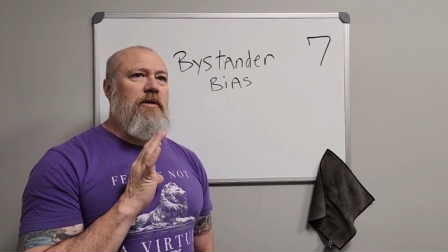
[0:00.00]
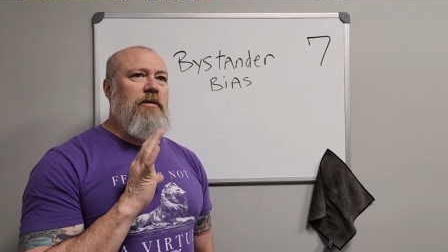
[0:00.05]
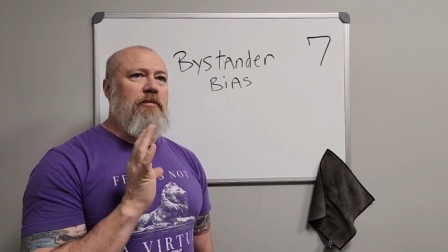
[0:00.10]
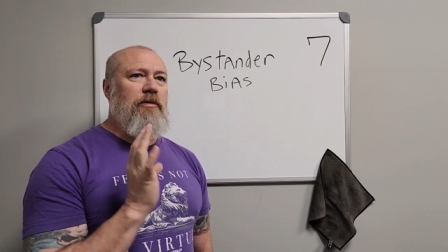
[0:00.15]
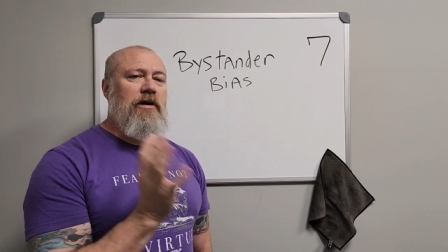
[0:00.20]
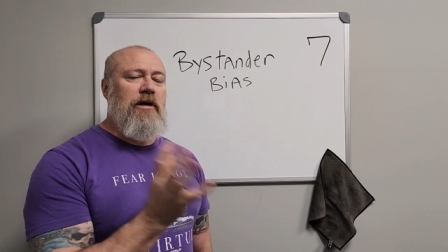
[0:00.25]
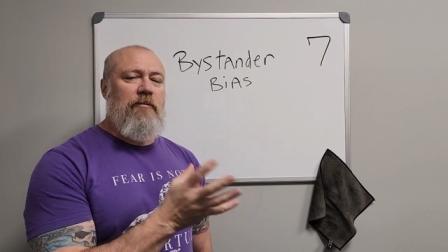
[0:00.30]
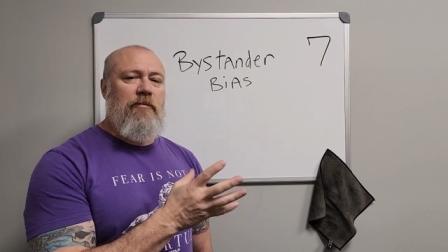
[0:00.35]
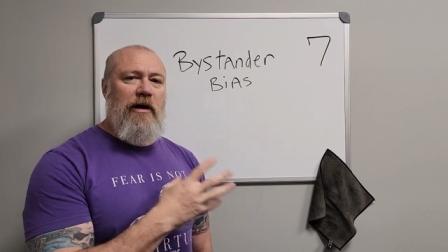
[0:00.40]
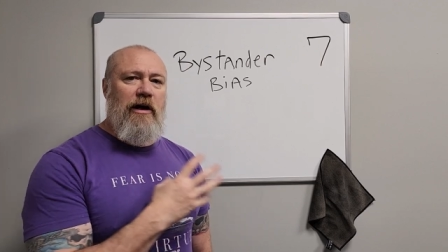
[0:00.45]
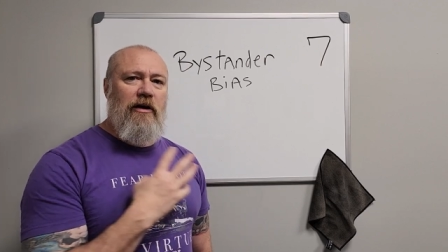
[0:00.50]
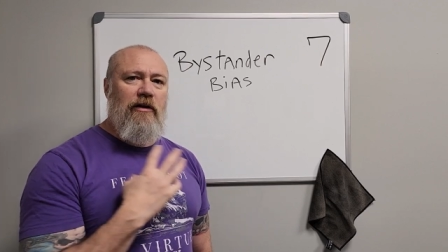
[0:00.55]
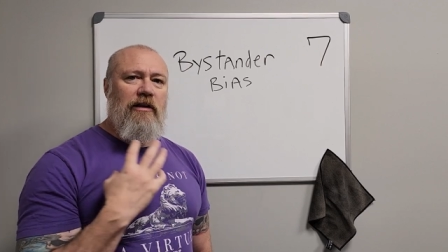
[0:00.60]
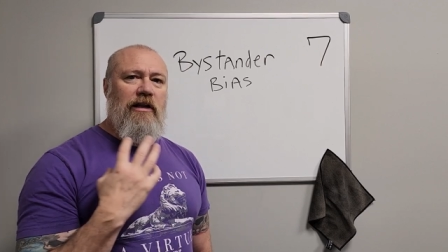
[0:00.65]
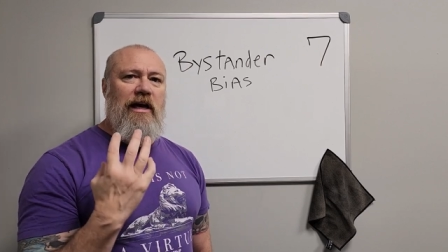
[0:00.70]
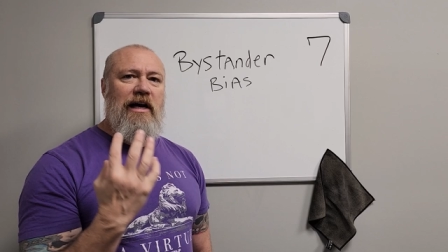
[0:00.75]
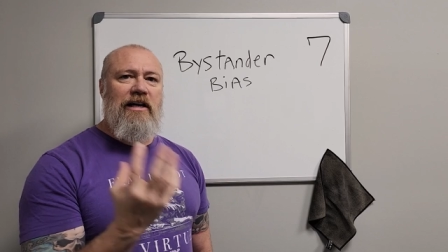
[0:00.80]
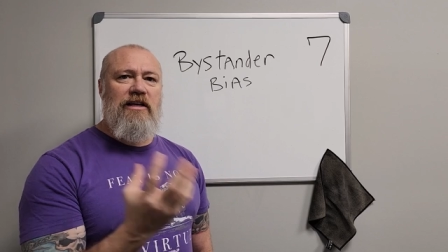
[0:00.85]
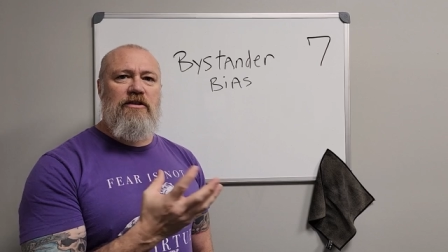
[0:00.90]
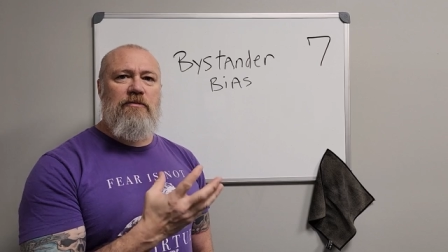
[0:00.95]
people get
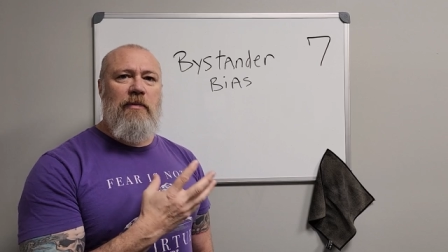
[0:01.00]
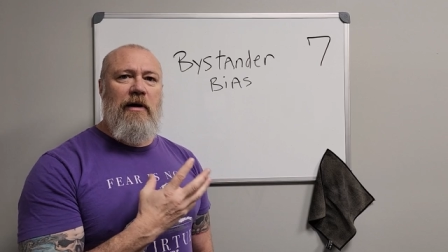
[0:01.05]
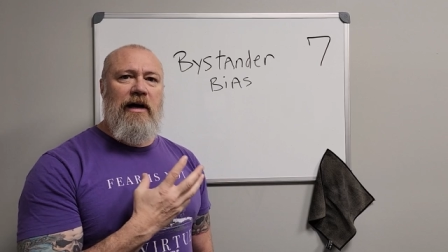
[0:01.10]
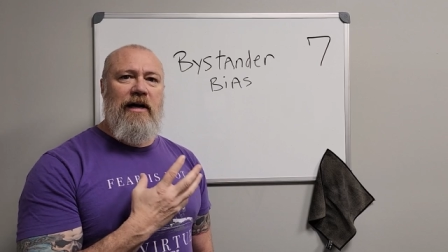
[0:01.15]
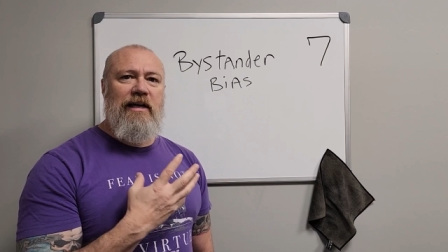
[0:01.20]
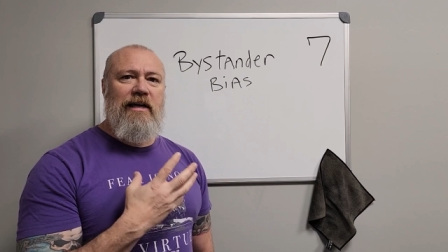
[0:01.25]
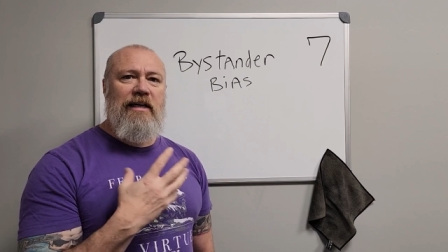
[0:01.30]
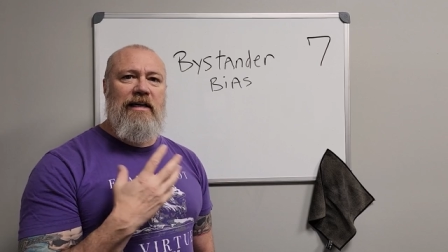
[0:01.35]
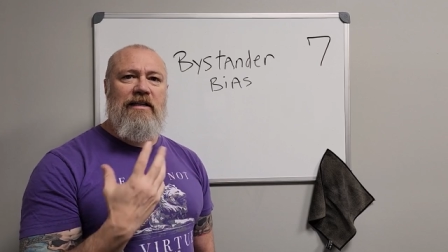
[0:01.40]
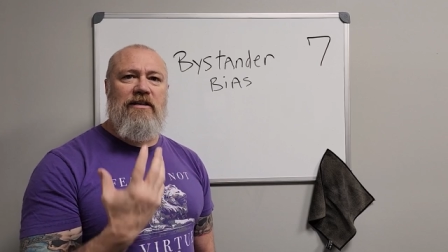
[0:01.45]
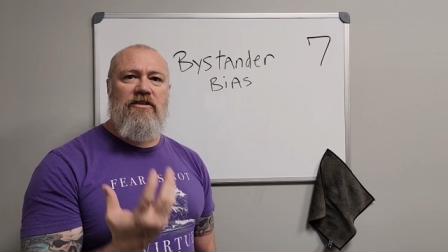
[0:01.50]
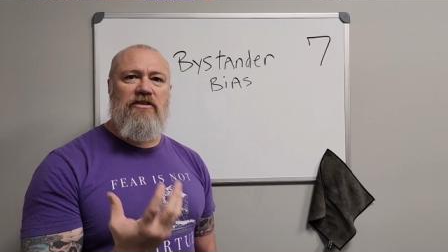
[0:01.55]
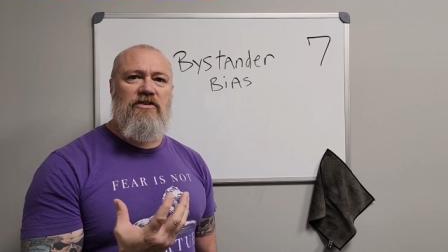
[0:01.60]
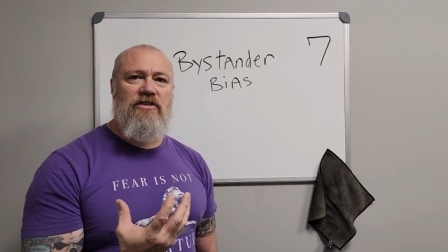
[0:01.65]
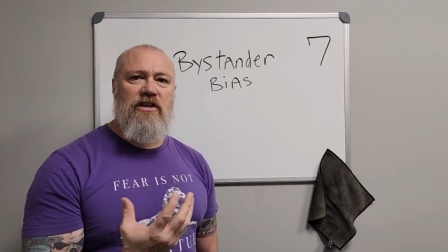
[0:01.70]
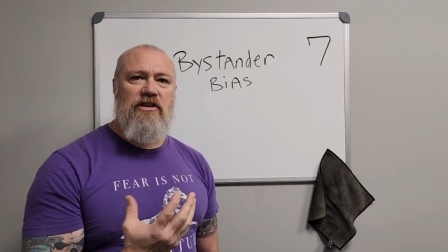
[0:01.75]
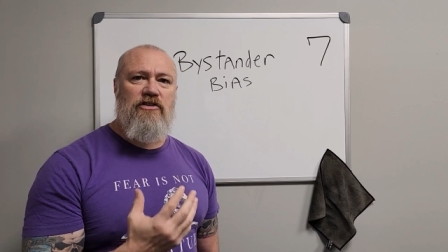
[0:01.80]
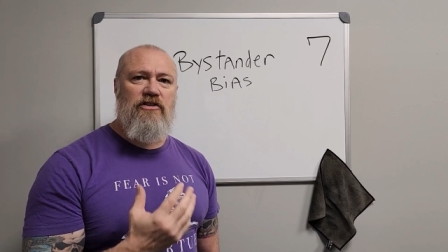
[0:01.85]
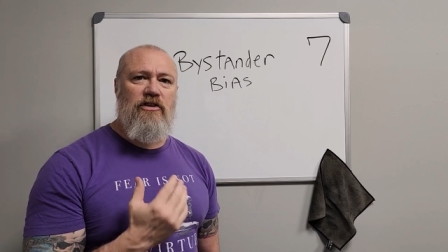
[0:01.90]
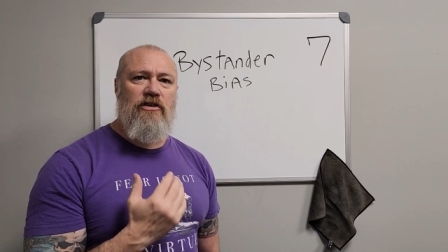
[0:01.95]
paralyzed by
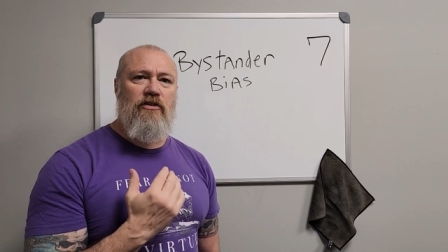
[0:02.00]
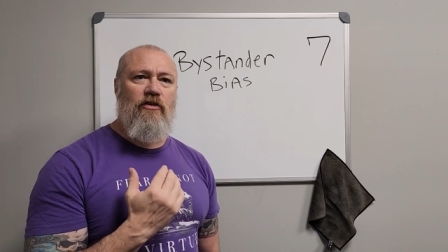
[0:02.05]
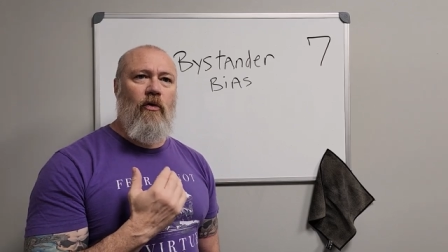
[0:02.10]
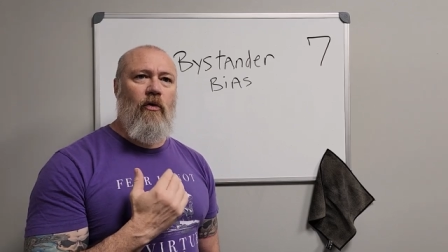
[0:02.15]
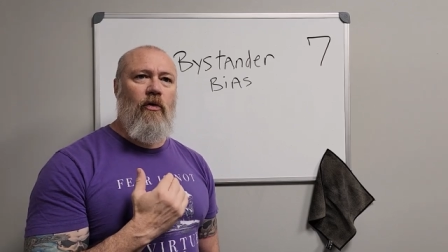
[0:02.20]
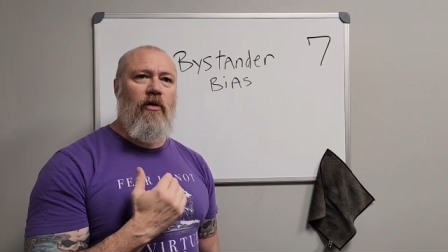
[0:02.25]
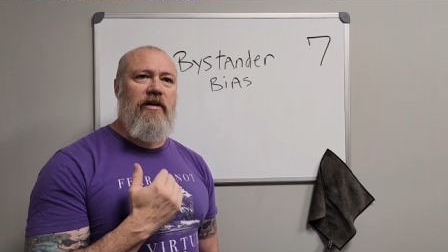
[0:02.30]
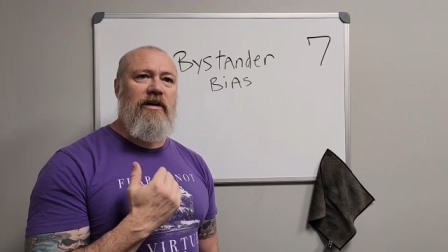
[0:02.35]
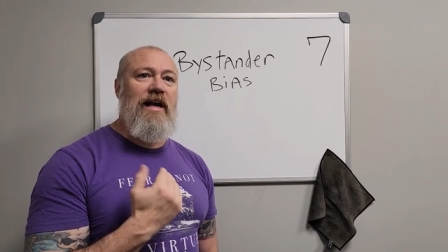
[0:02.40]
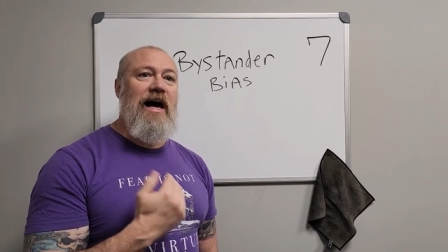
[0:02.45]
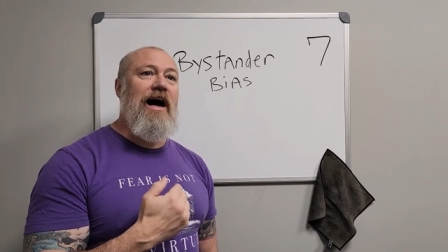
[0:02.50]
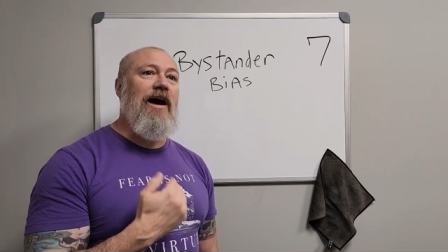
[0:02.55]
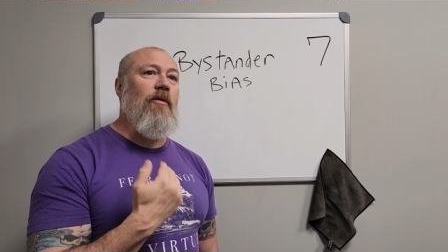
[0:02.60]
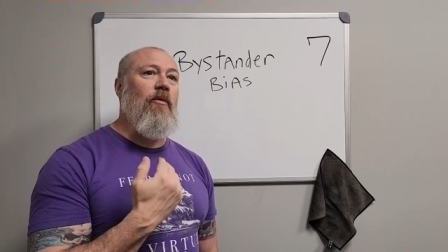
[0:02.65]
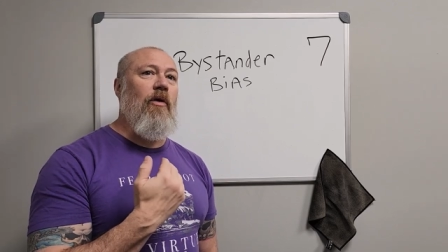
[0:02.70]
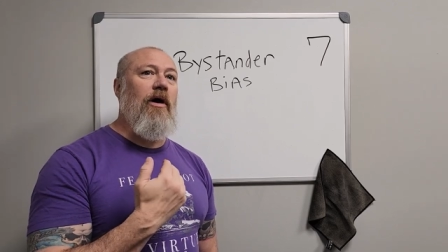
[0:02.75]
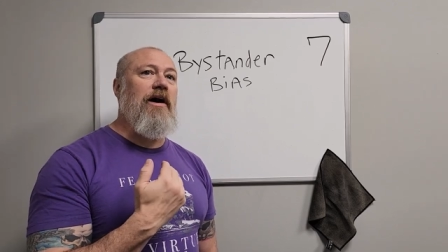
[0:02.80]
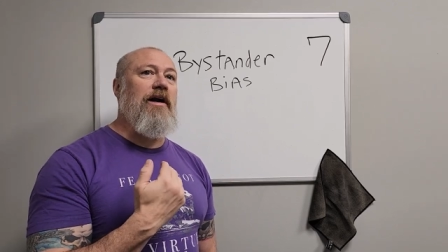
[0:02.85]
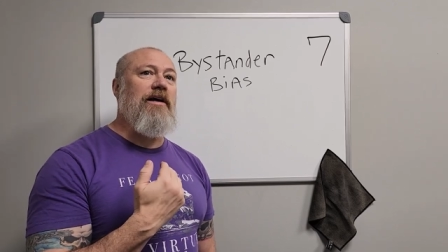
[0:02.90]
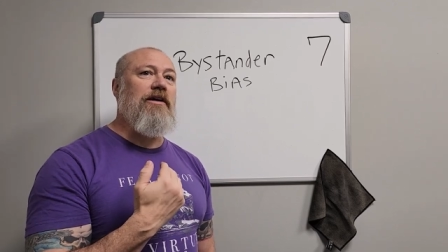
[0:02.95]
indecision or
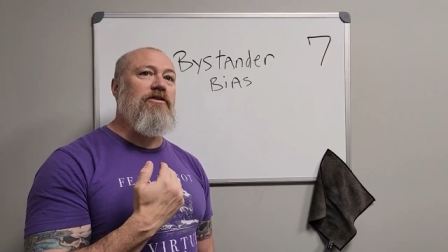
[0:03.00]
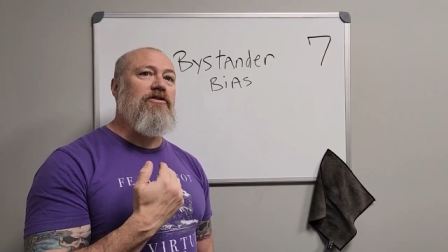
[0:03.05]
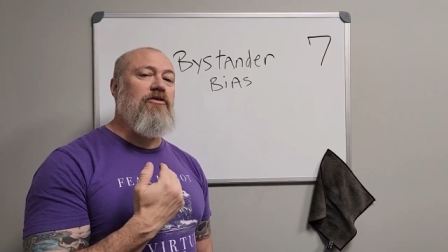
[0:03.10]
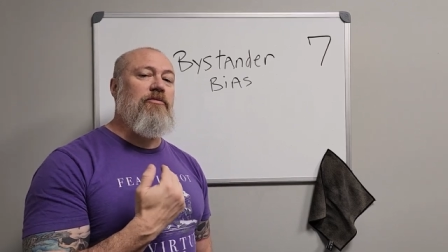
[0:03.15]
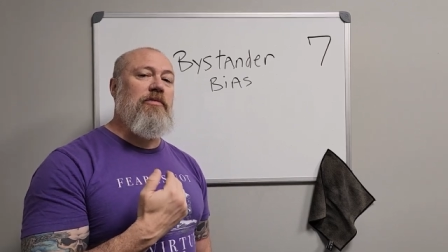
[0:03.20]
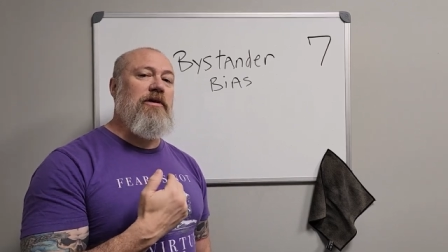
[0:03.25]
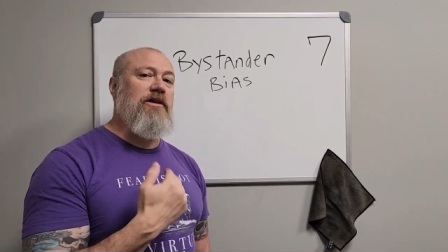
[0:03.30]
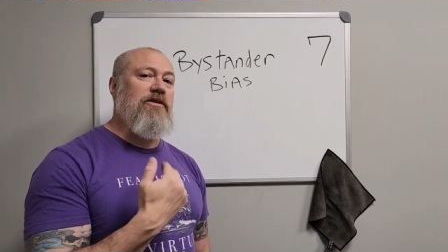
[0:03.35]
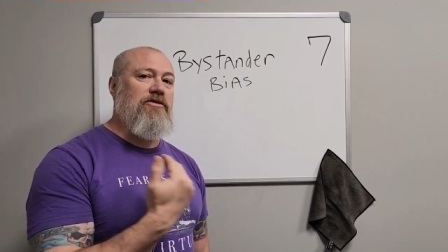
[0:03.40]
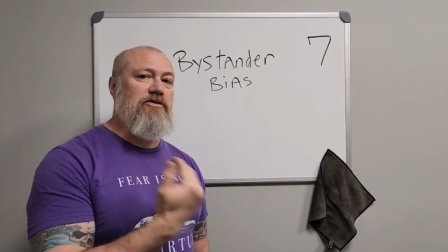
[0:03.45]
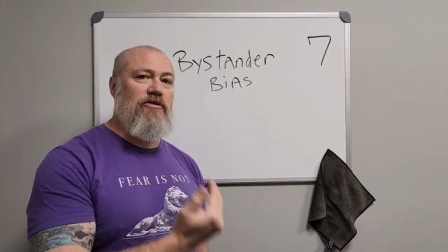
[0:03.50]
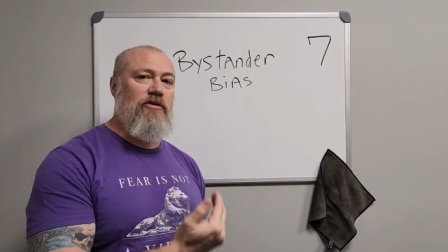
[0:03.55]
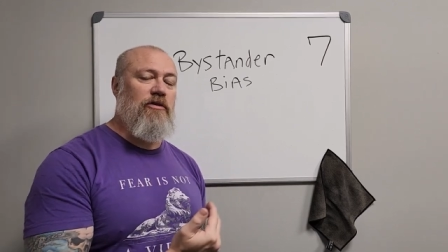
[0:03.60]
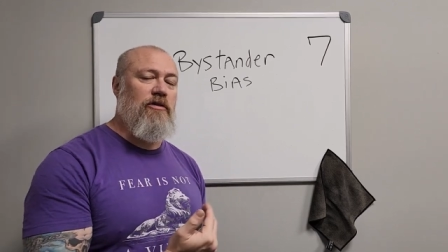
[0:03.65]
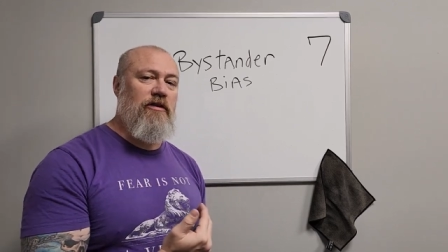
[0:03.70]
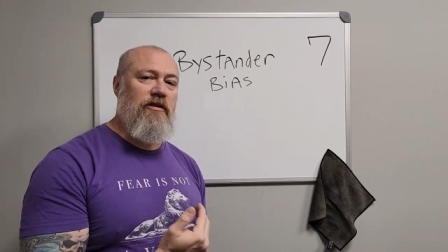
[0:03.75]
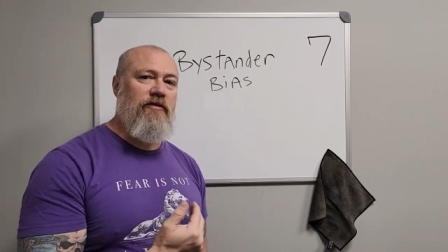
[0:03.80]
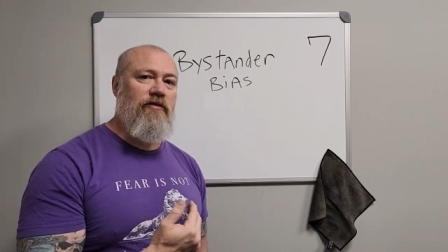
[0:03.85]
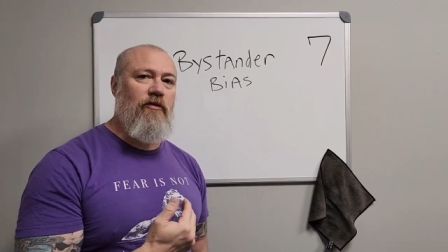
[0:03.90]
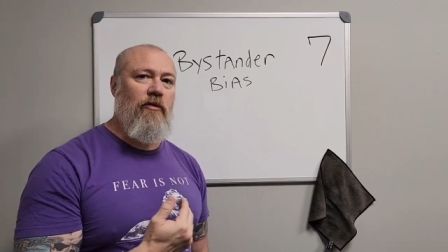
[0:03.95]
not wanting to be
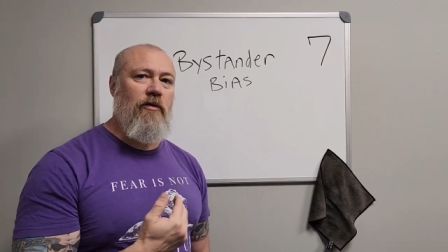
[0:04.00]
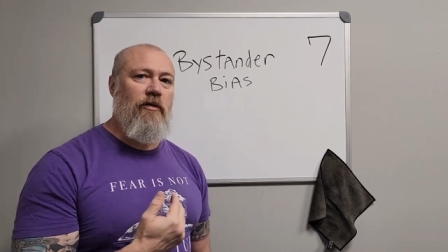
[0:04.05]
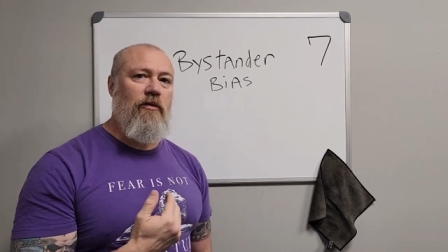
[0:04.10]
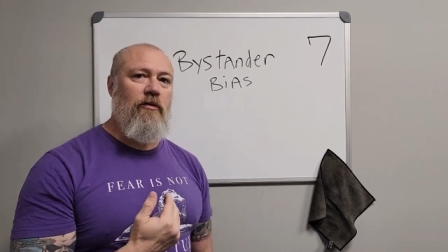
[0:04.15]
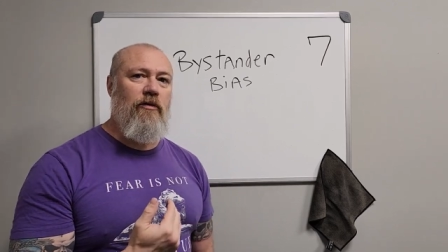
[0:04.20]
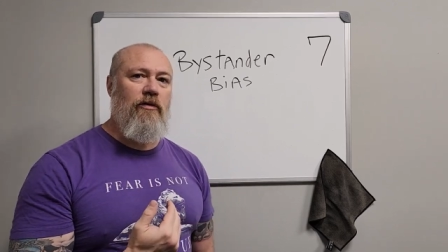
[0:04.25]
assertive or,